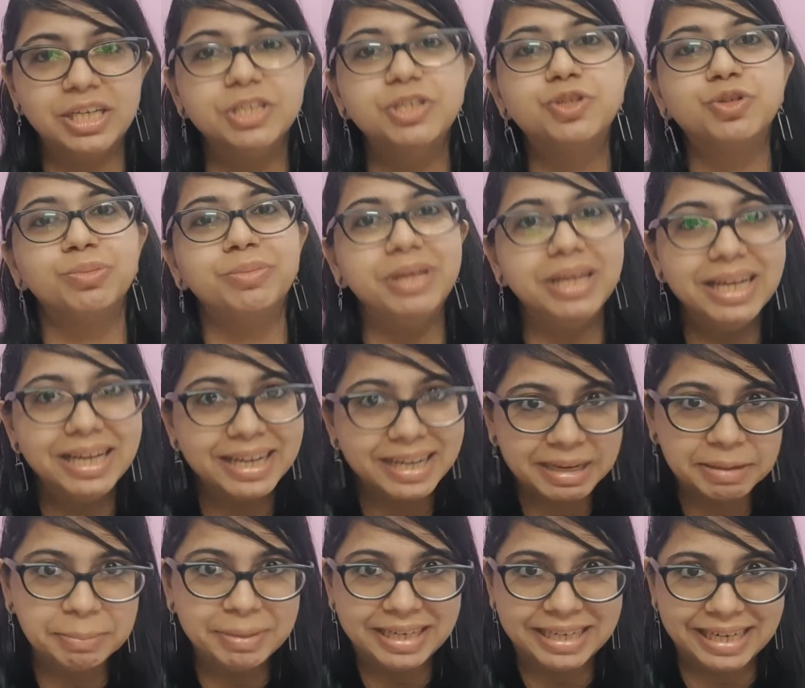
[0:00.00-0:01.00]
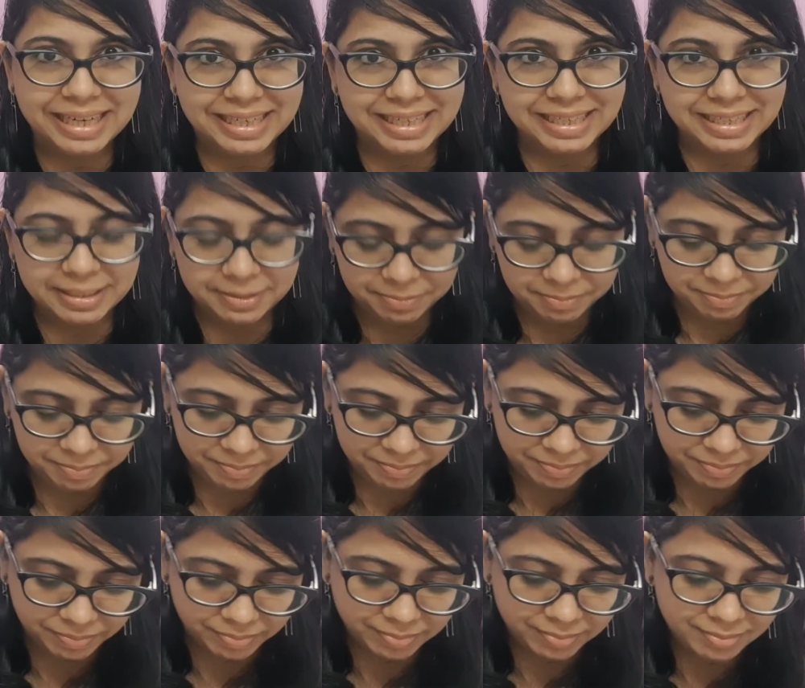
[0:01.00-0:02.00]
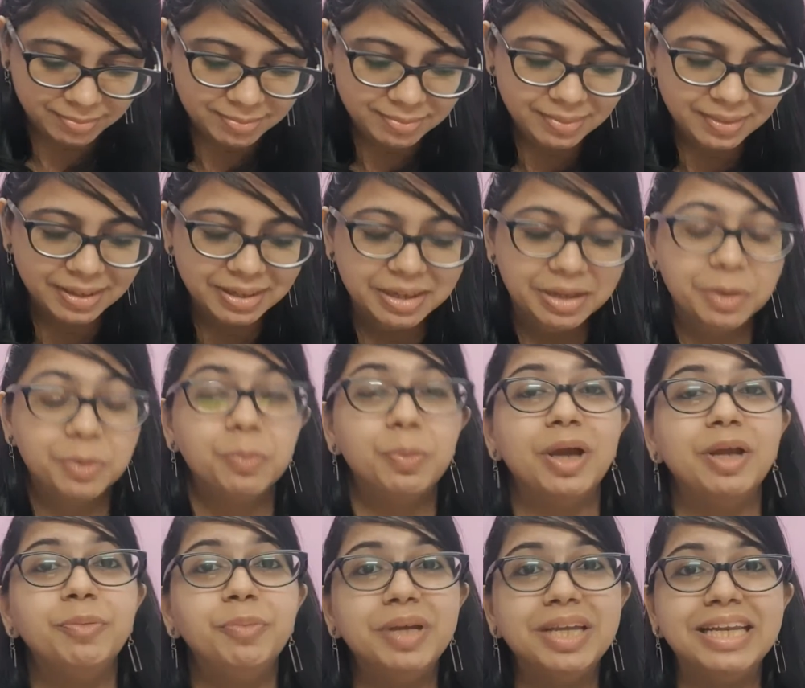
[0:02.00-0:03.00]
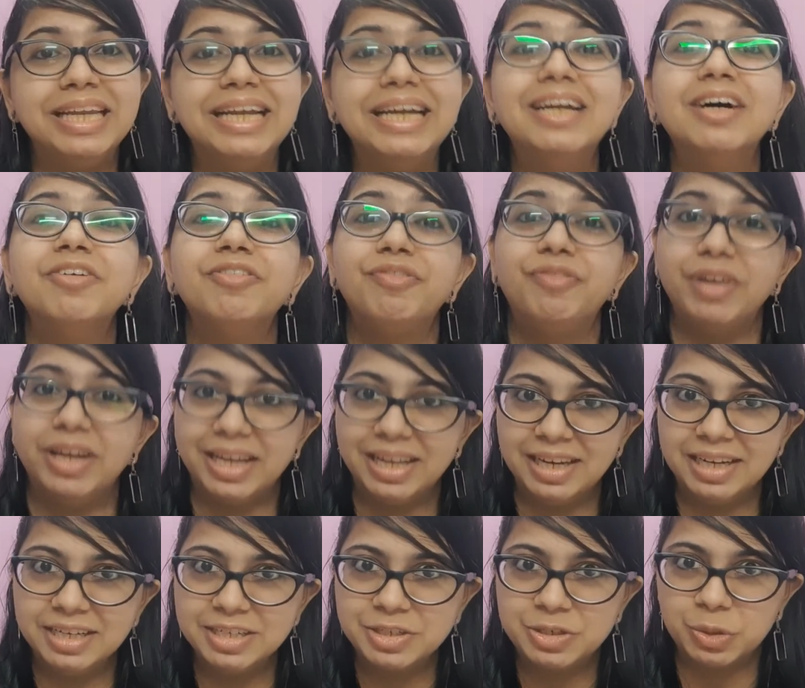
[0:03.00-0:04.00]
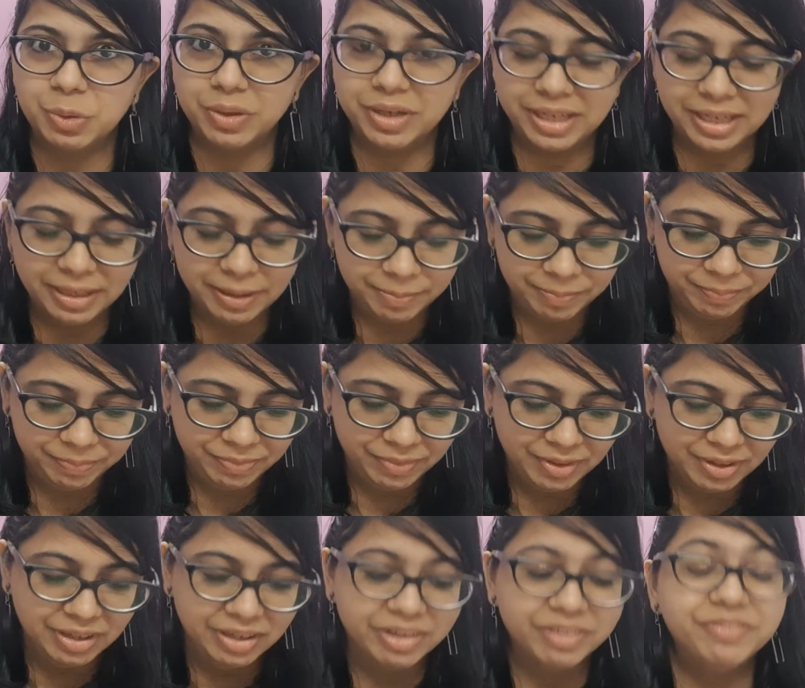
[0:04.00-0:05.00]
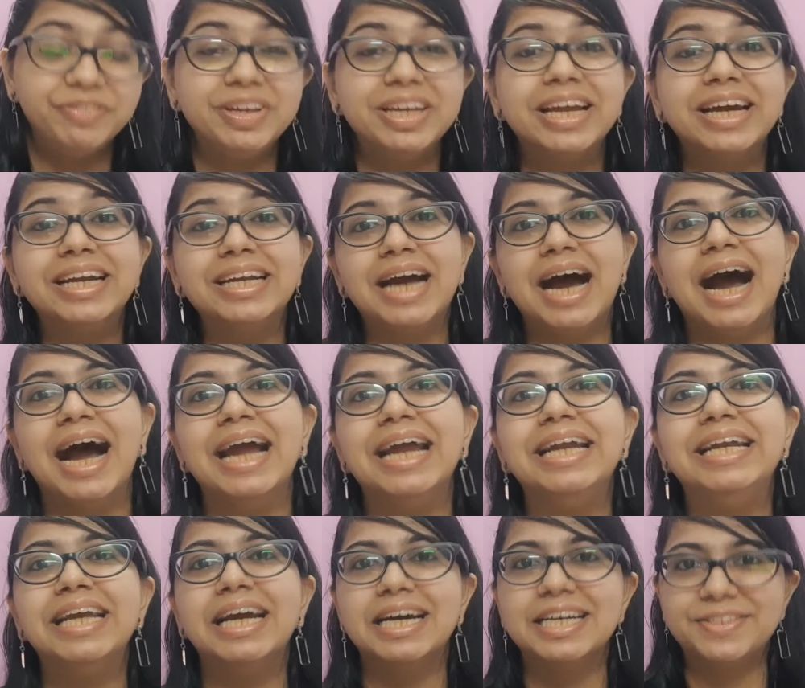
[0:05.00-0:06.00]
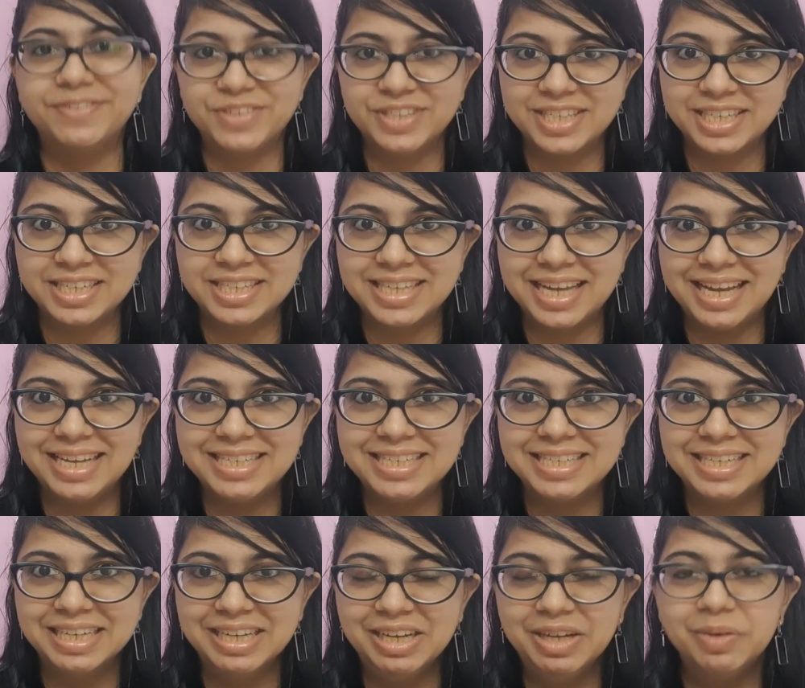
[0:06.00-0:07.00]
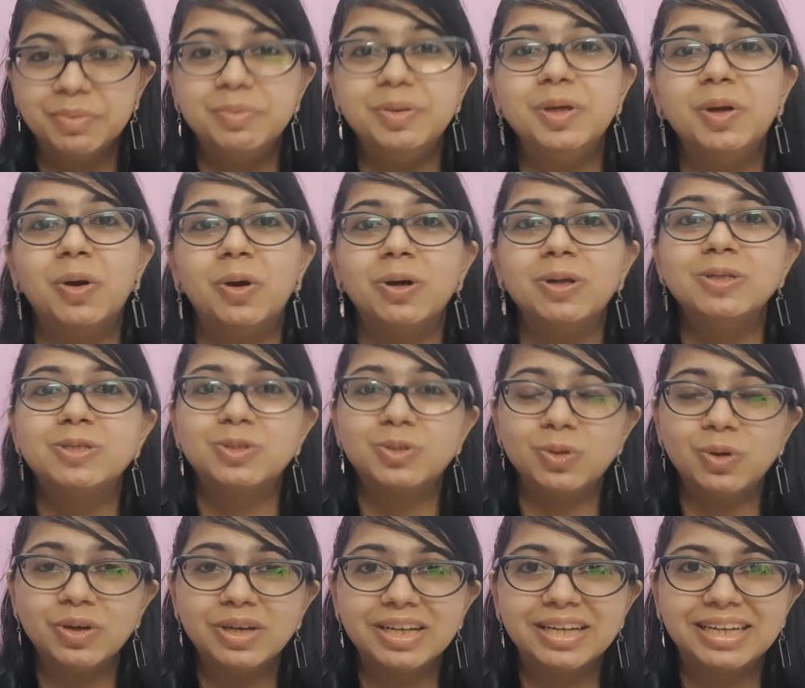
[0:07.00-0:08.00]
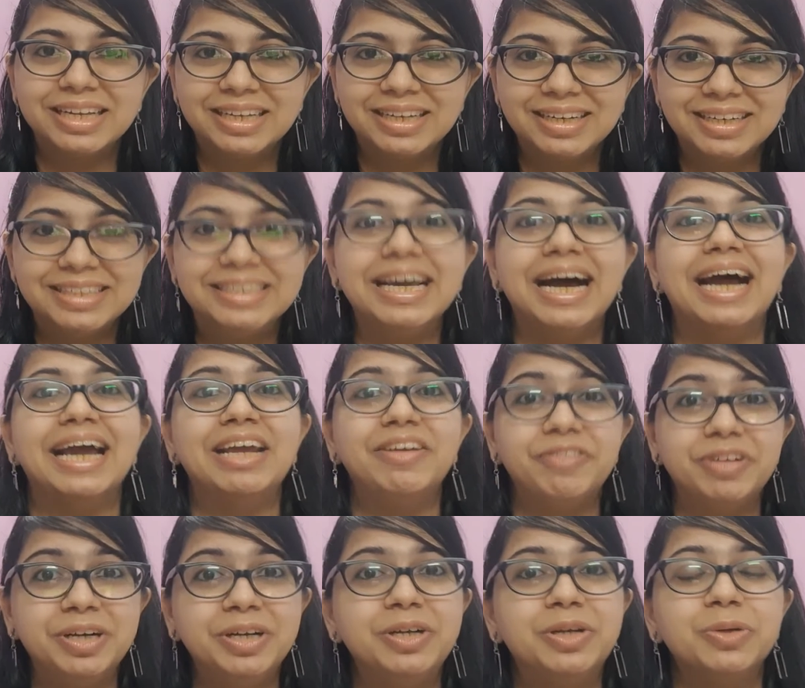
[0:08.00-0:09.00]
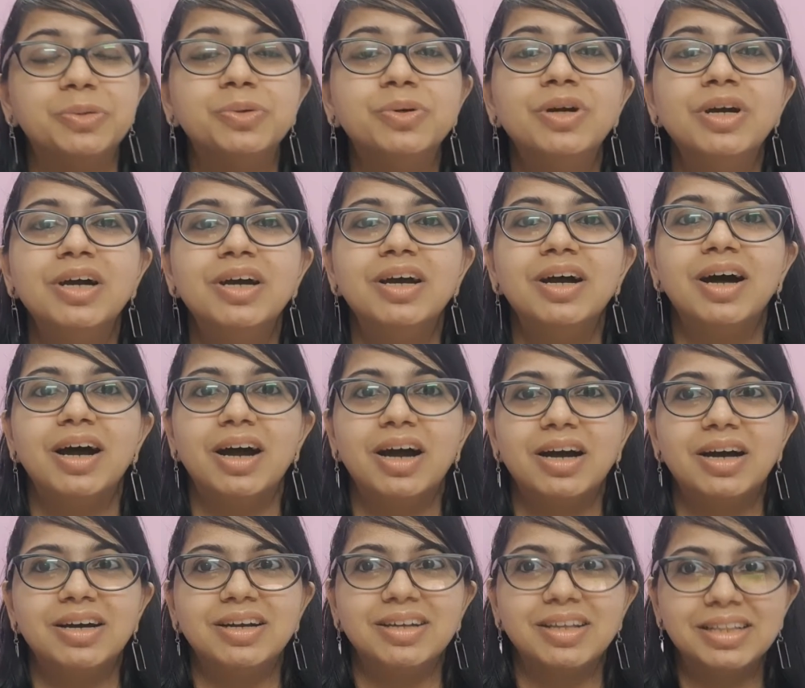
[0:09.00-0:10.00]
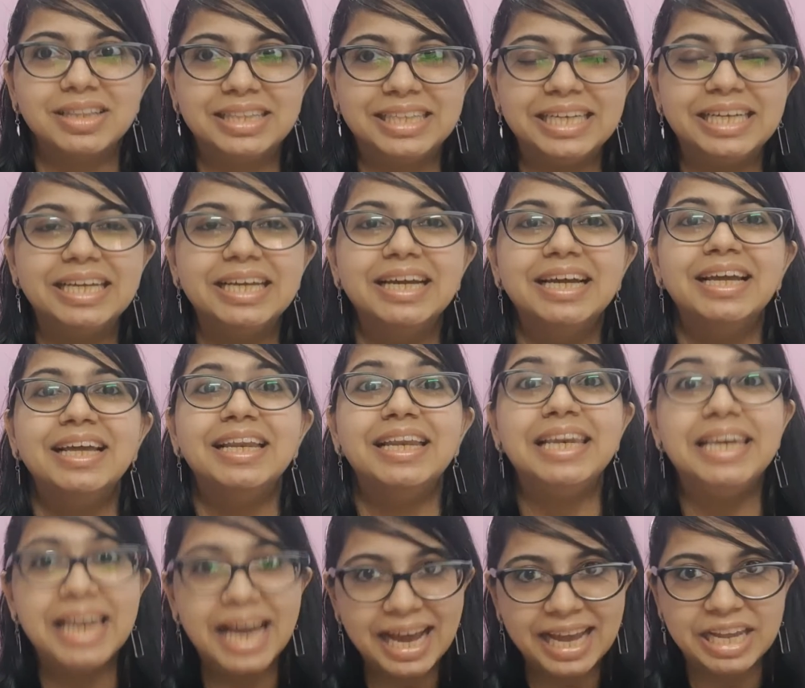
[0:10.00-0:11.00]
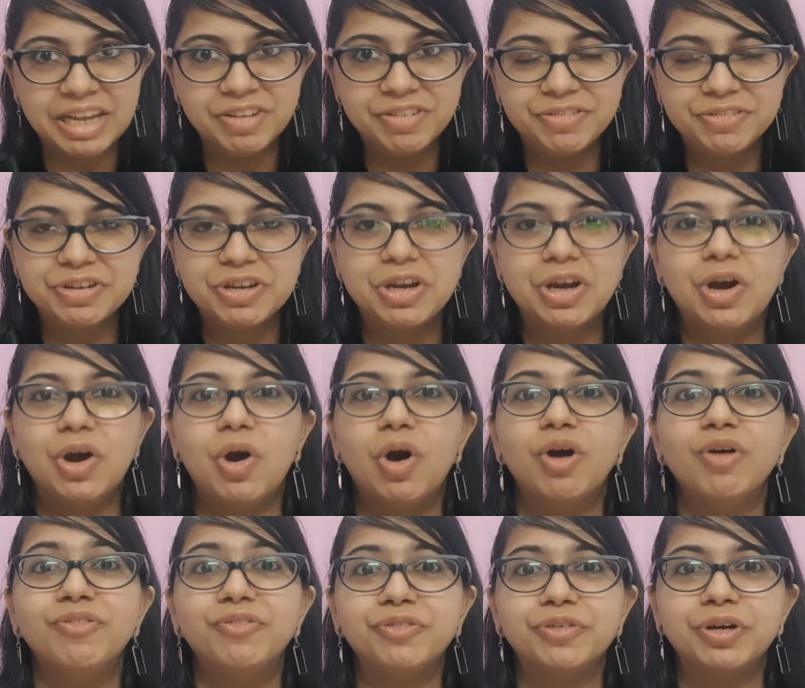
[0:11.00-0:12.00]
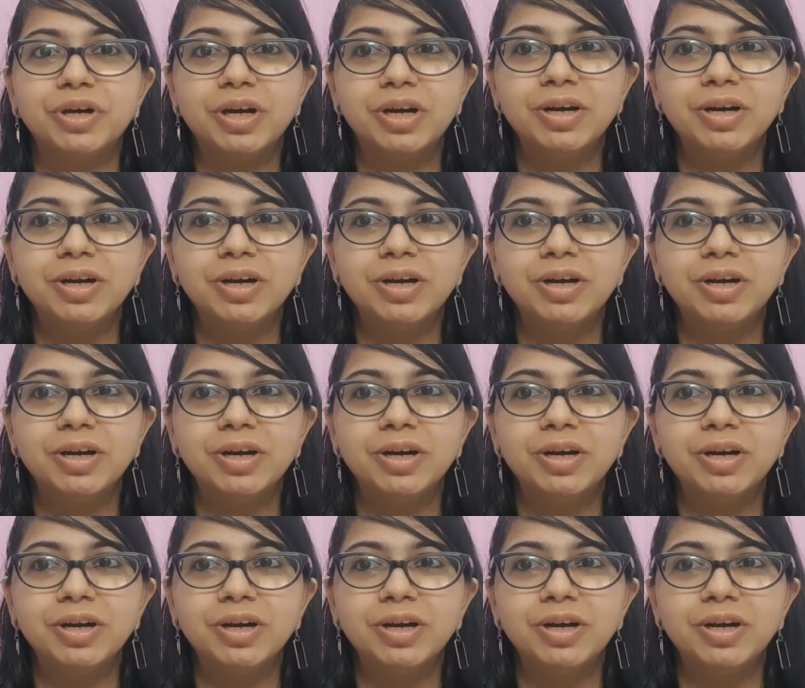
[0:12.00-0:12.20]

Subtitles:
is to be imitated. When we read a failure story, we get ideas for success. We also dive into the life of